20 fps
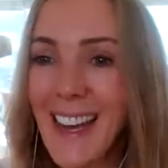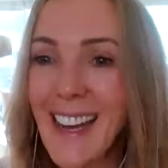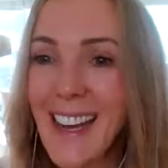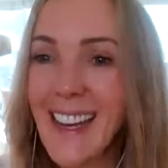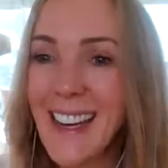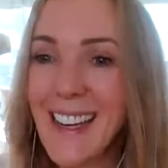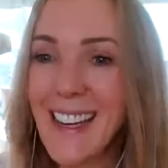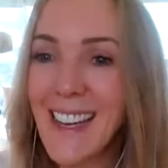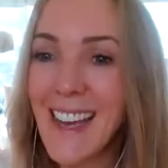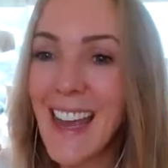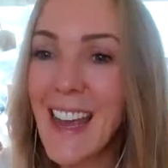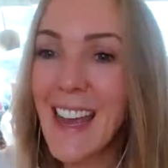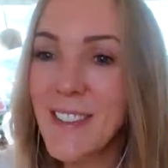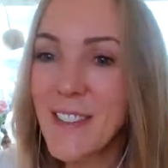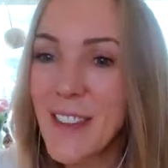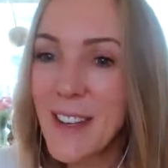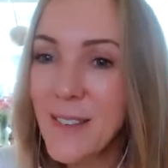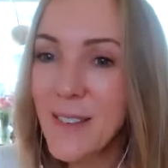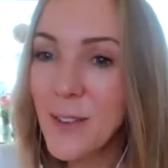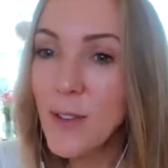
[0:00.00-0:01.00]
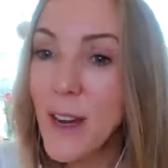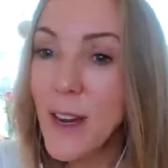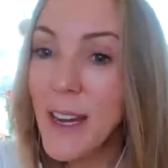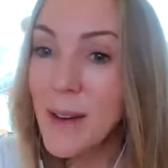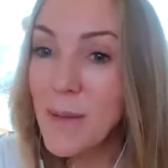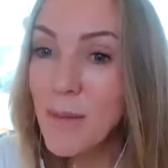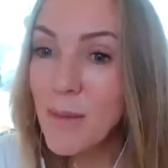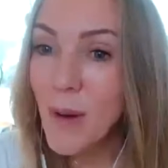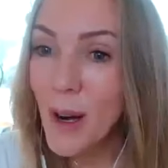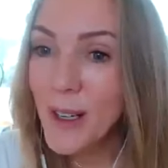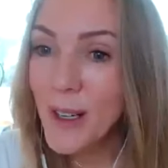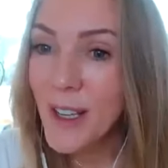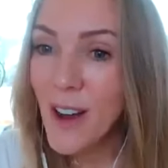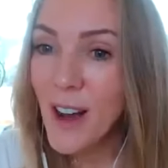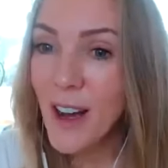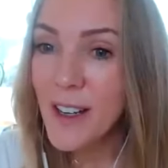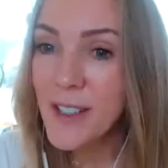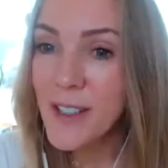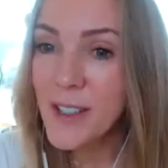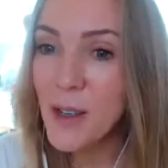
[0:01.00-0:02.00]
And then great, Marnie
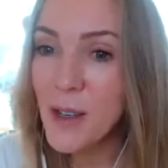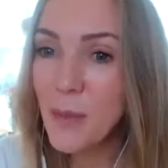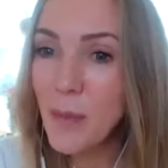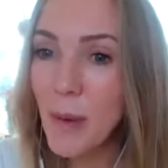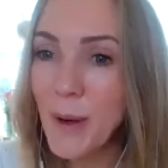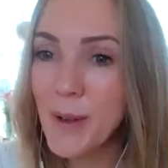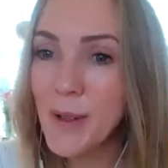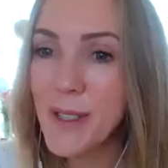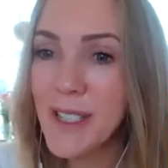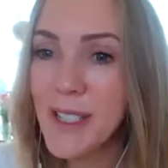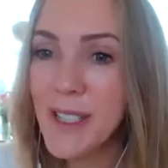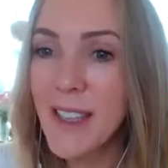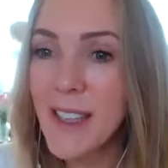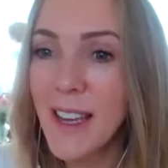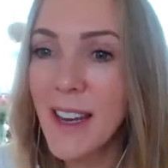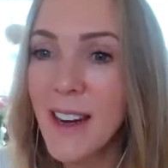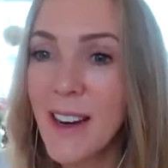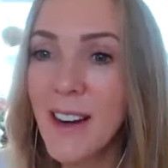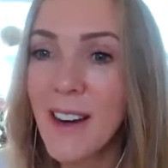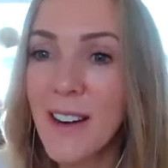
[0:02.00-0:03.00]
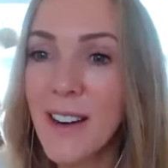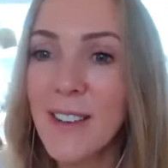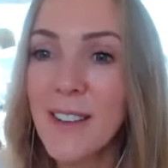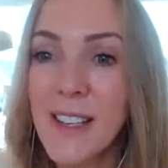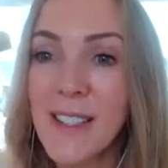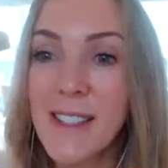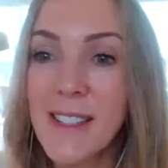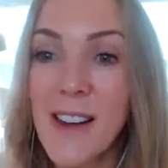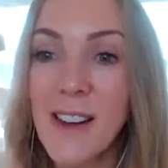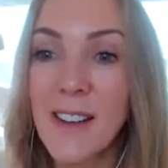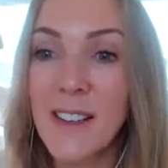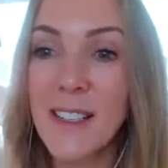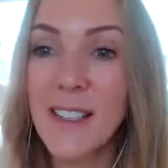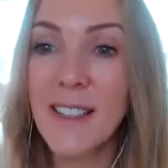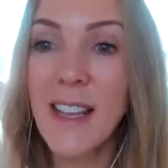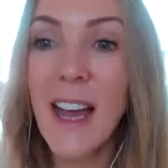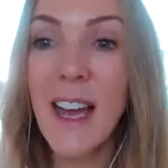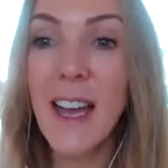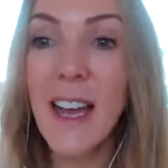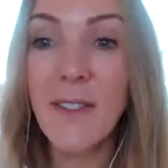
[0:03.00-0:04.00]
also posted there the Sangha
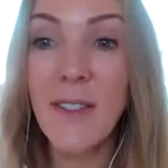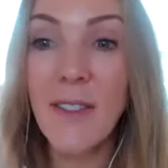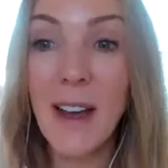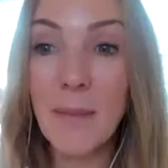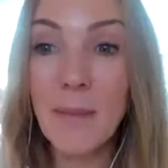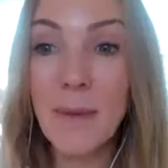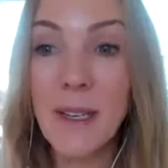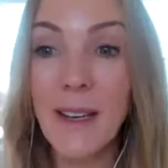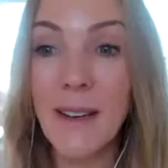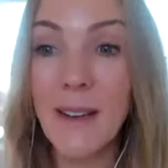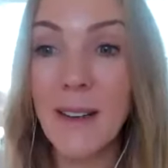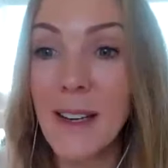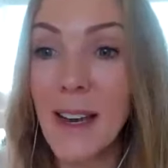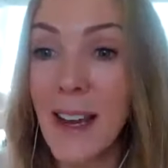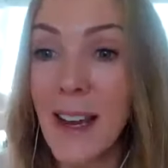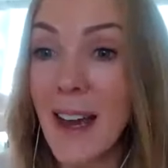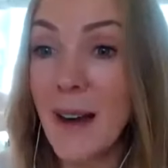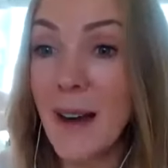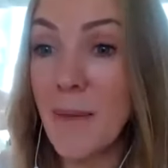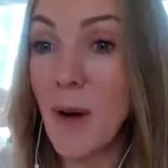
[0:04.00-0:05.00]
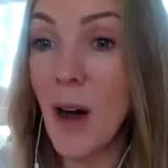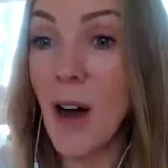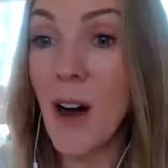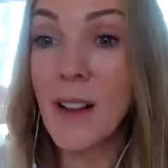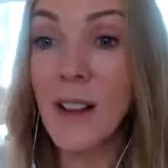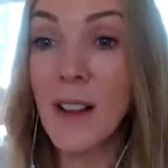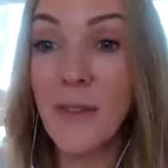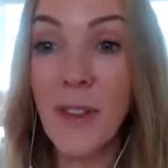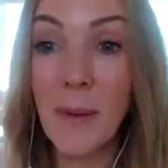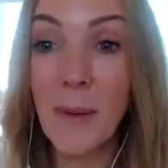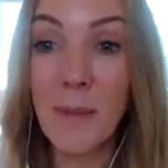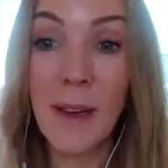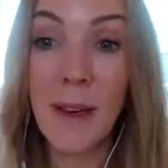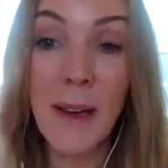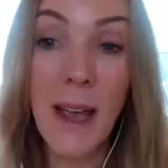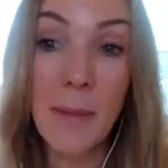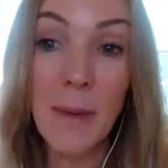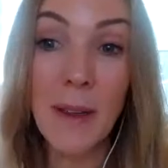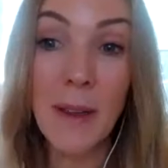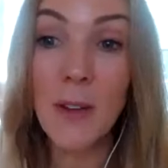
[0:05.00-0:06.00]
Live update, all of the
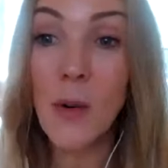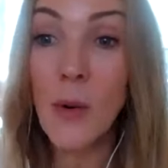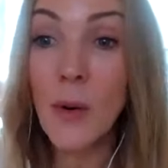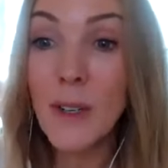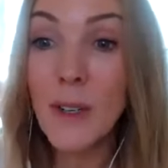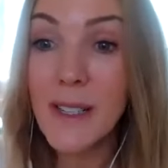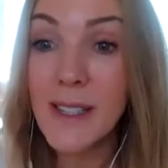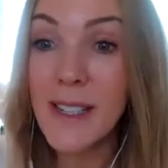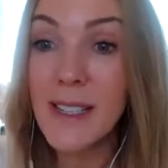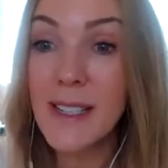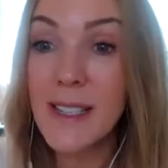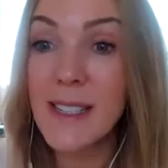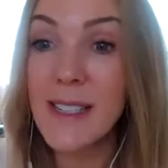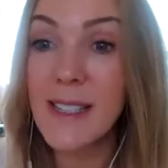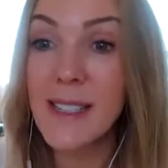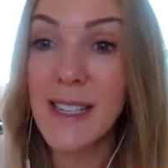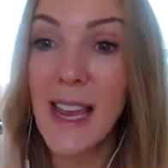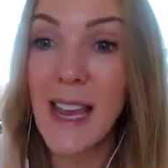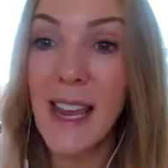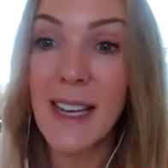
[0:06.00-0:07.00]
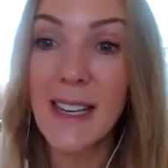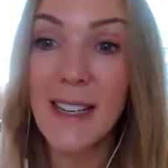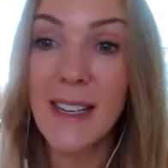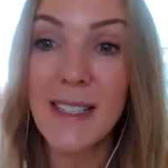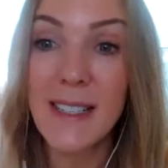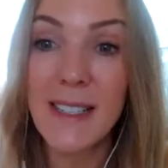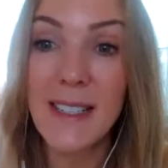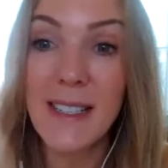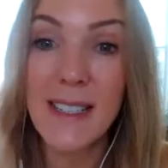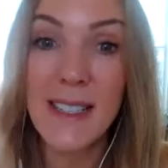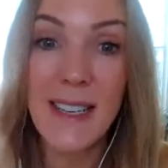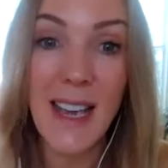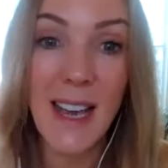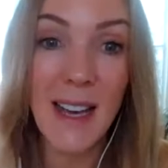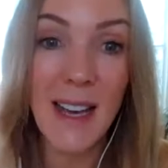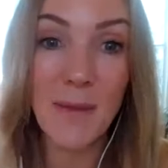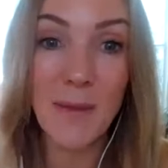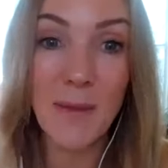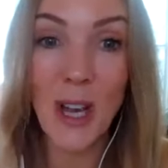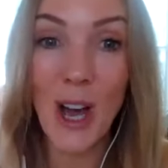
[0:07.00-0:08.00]
upcoming courses and
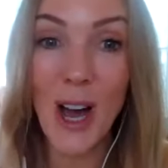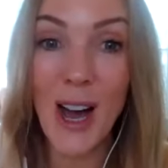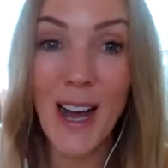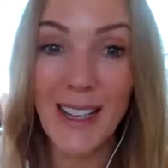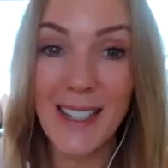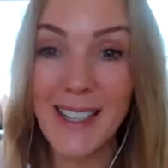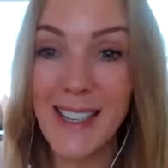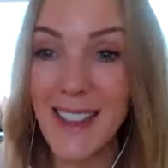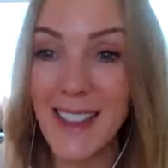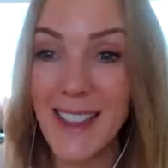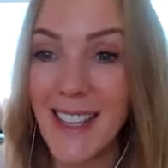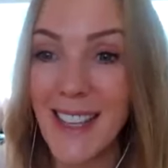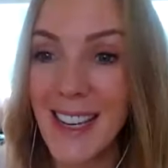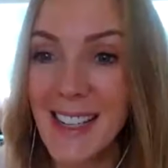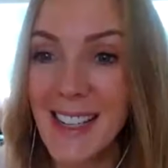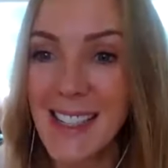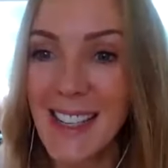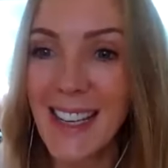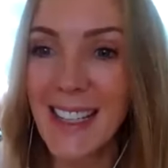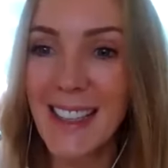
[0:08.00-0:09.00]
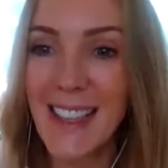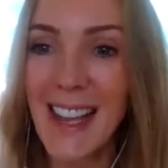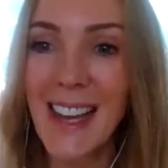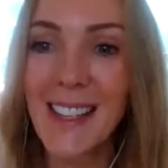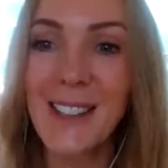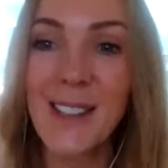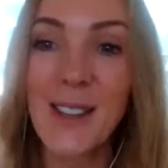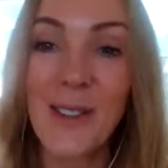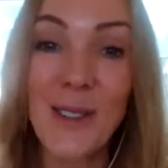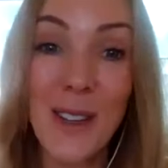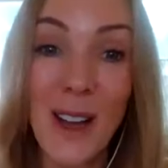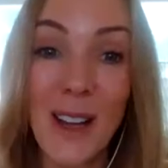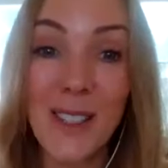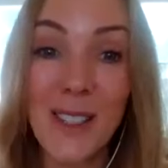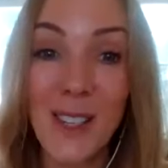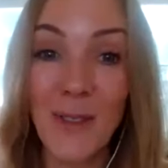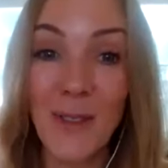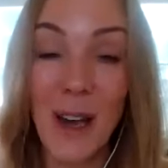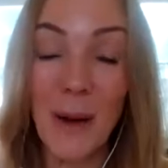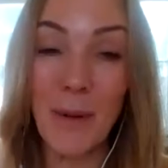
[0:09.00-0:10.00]
talks and things like that. So
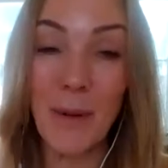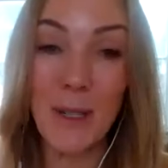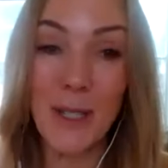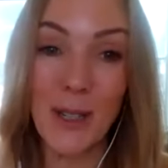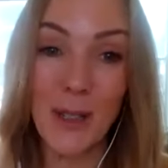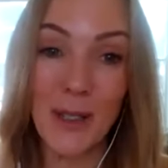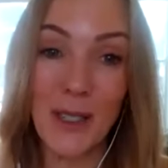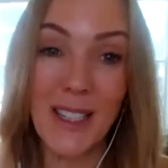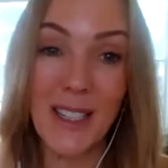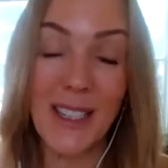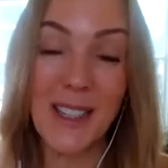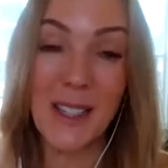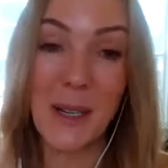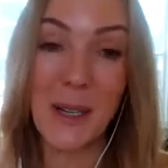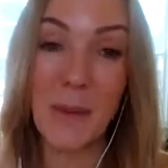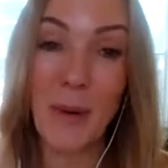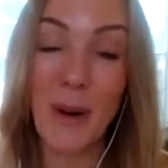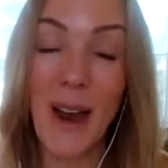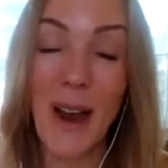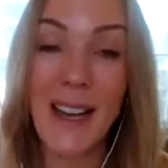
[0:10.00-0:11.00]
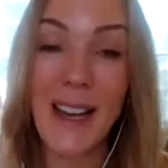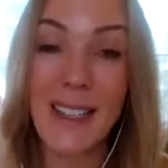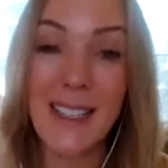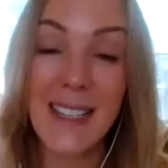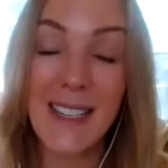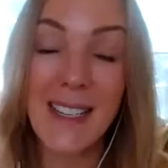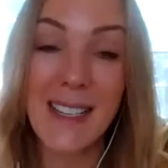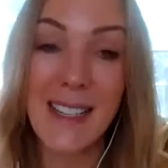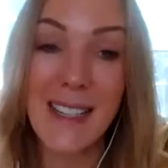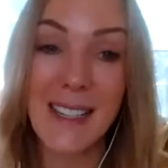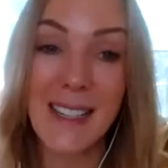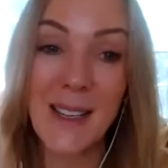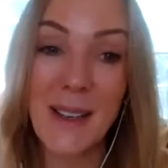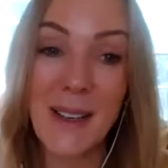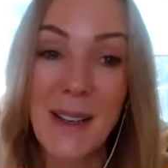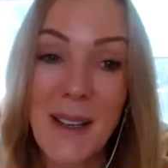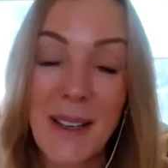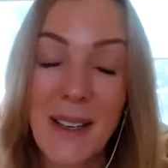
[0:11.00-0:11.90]
lots of opportunities to practice.